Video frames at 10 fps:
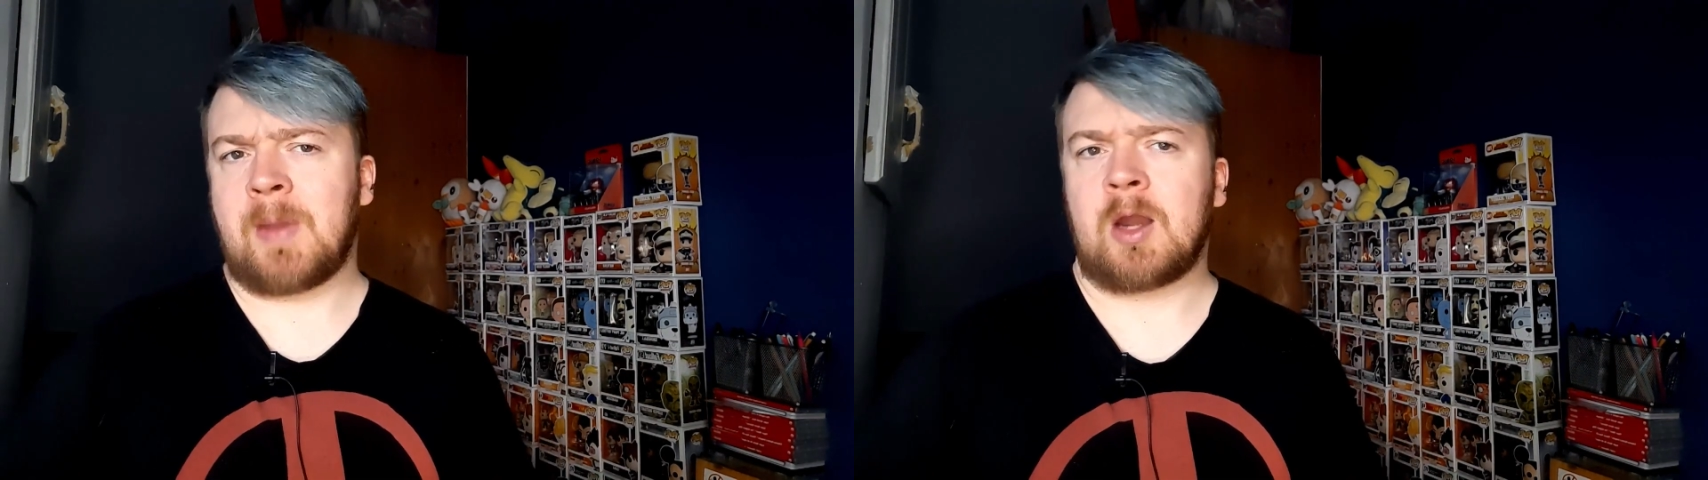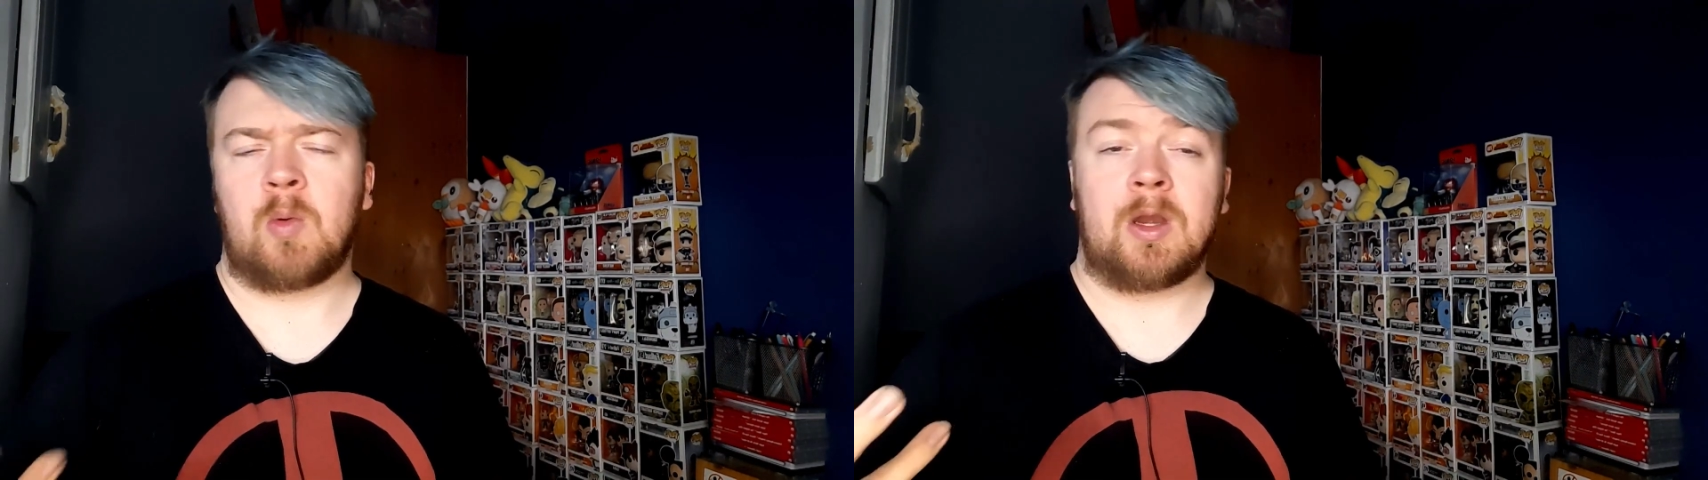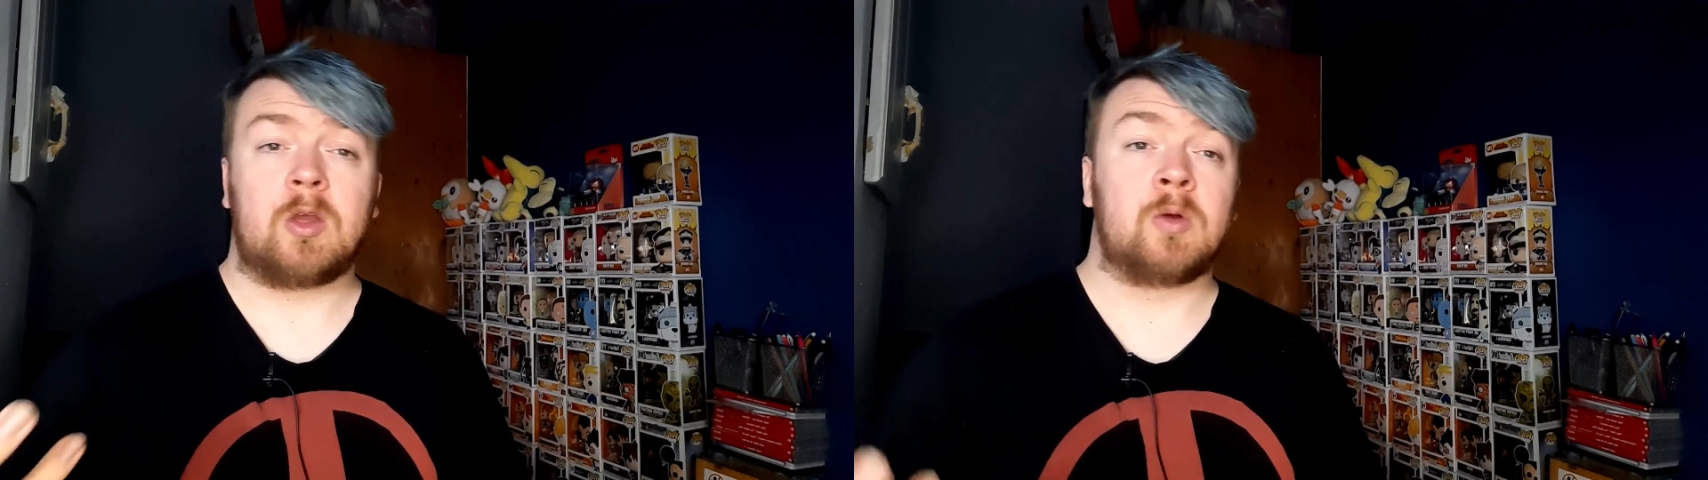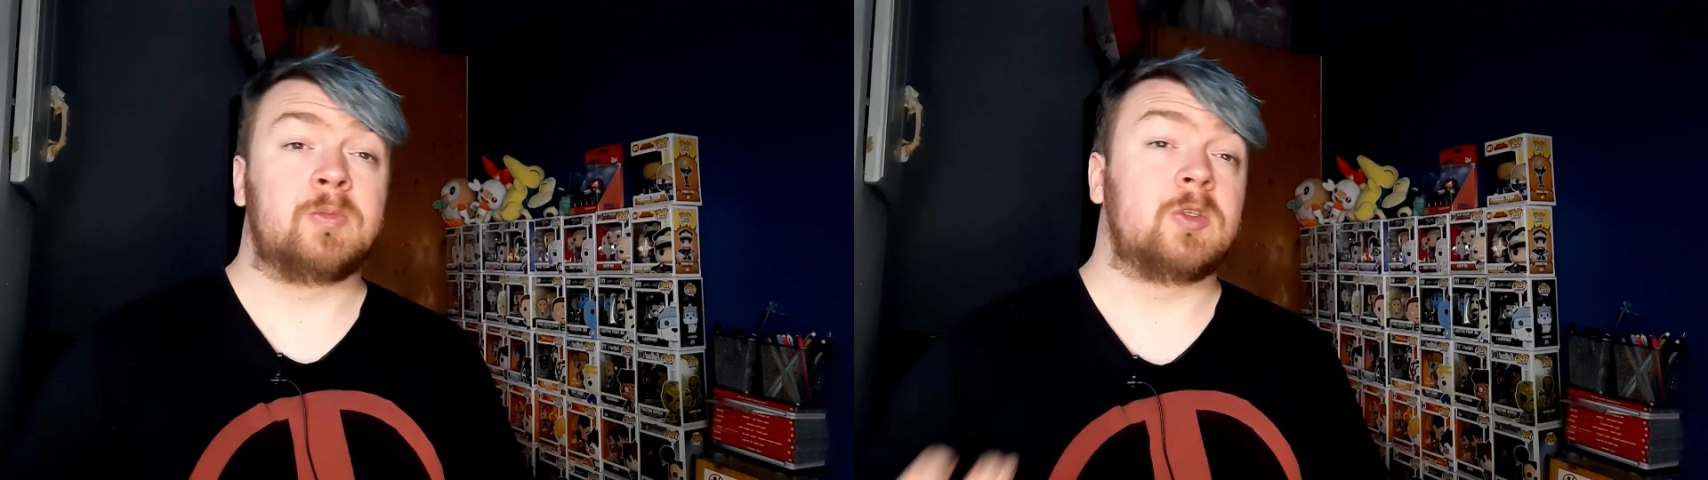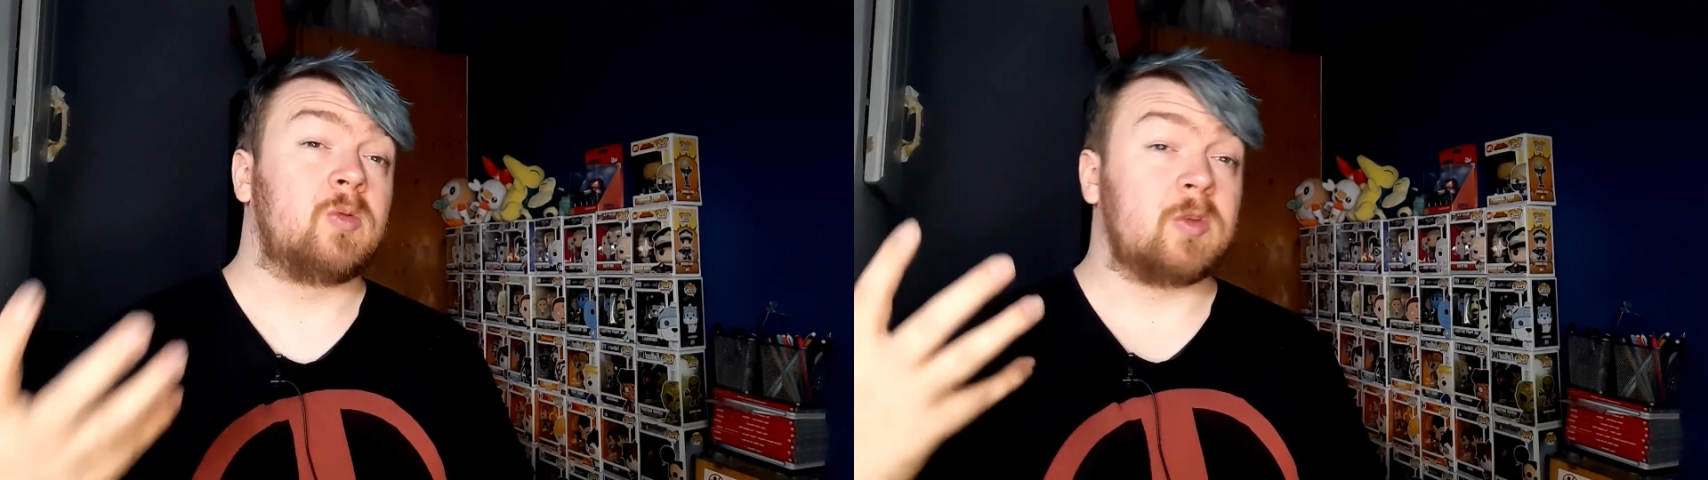matter when it
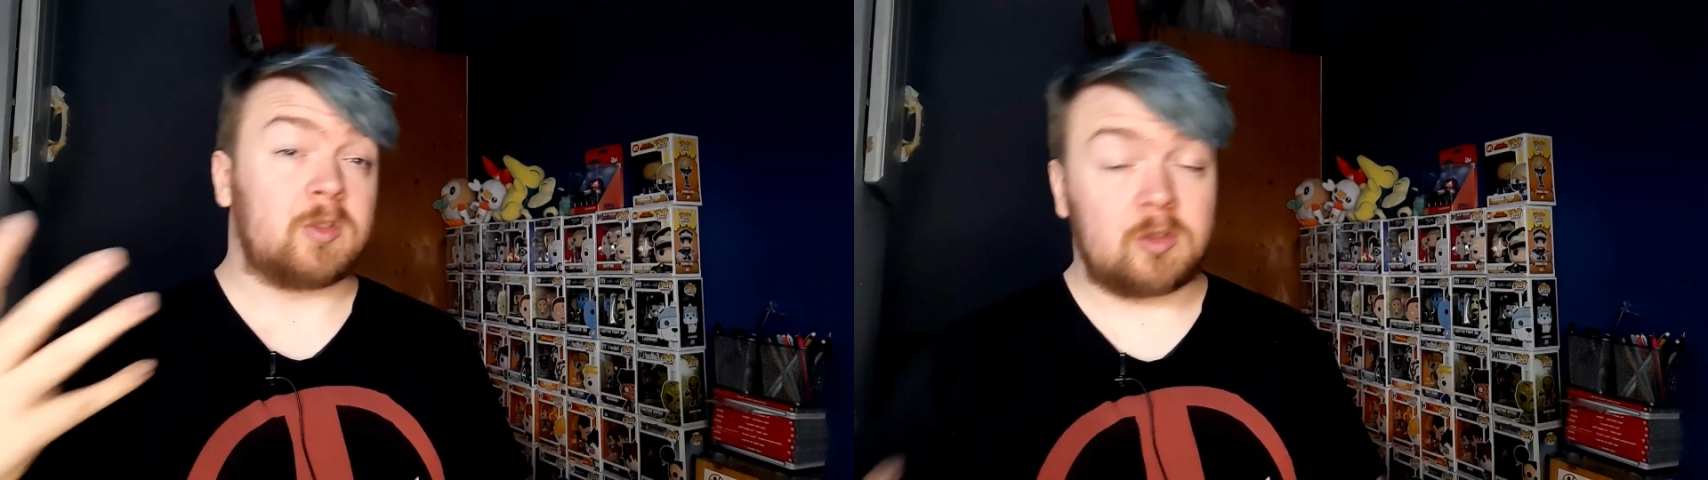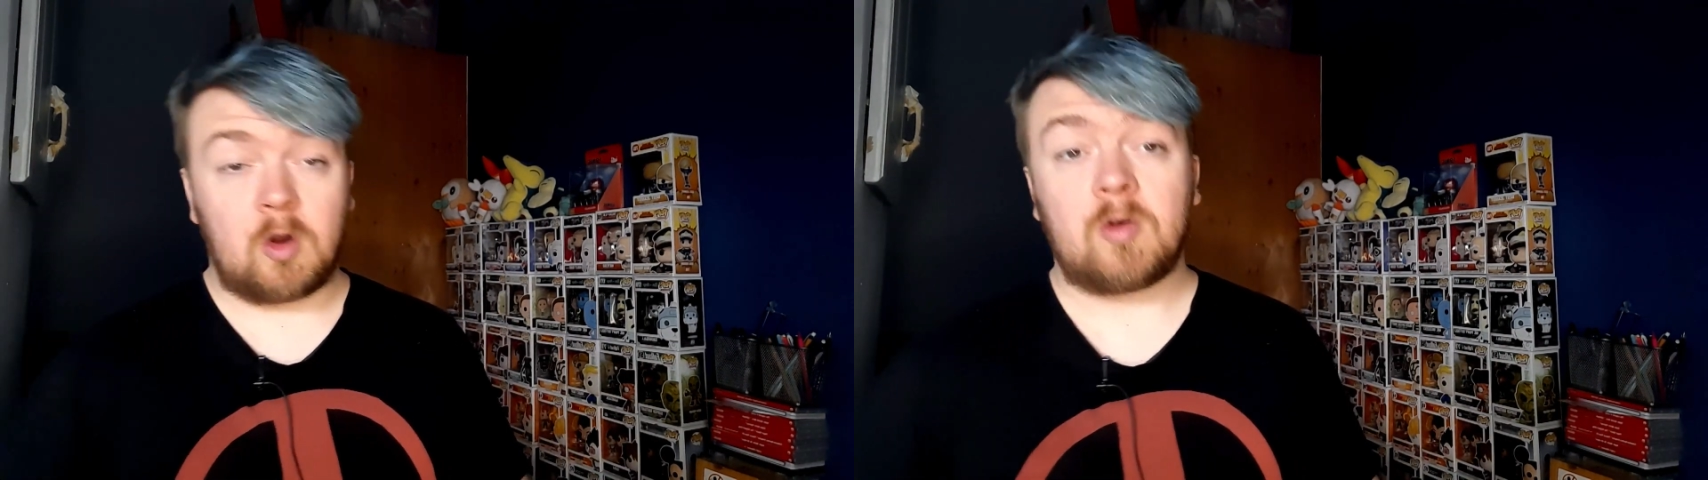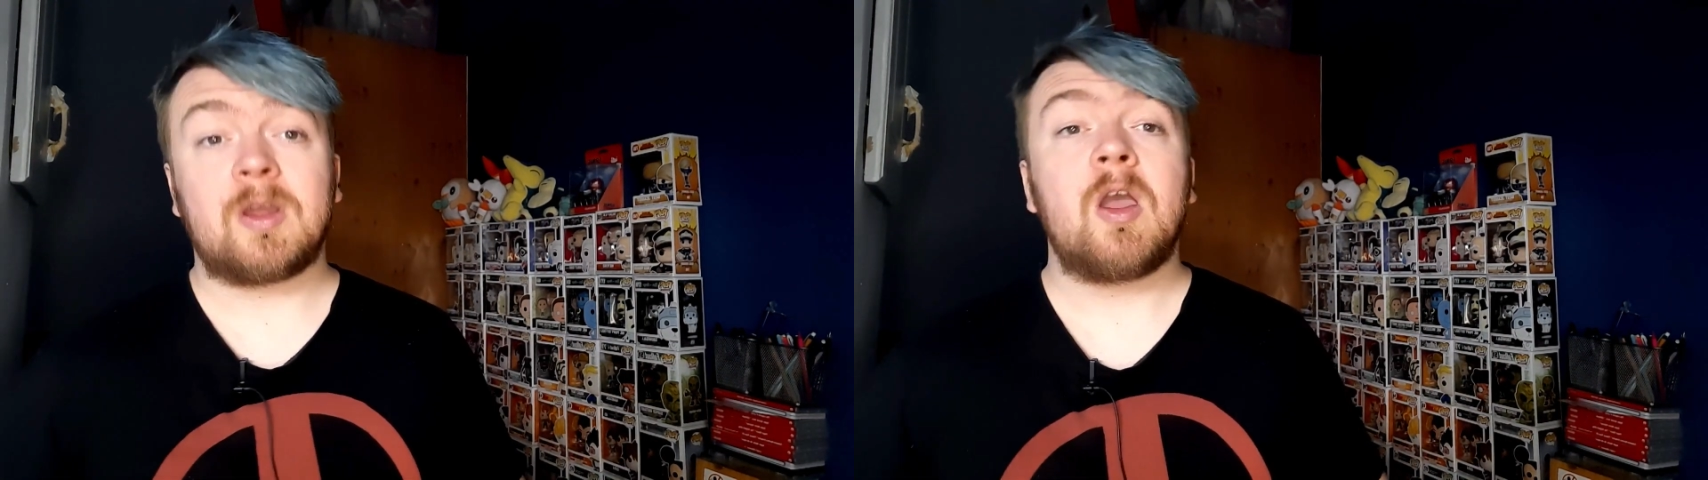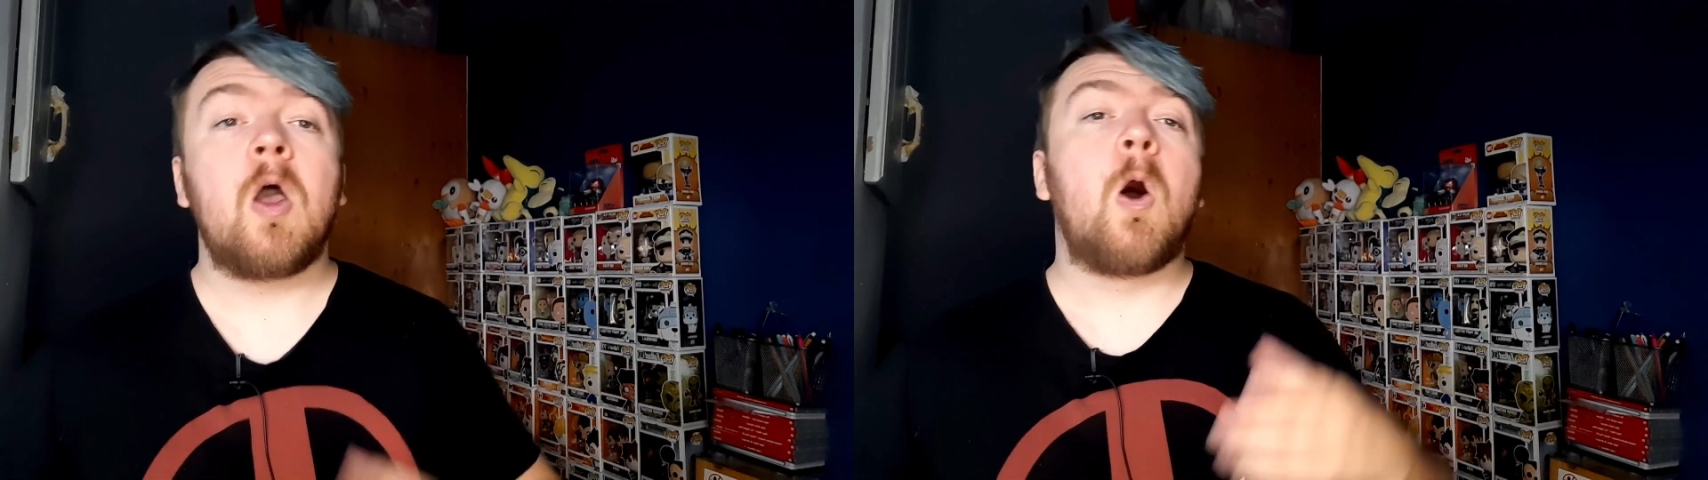comes to the story,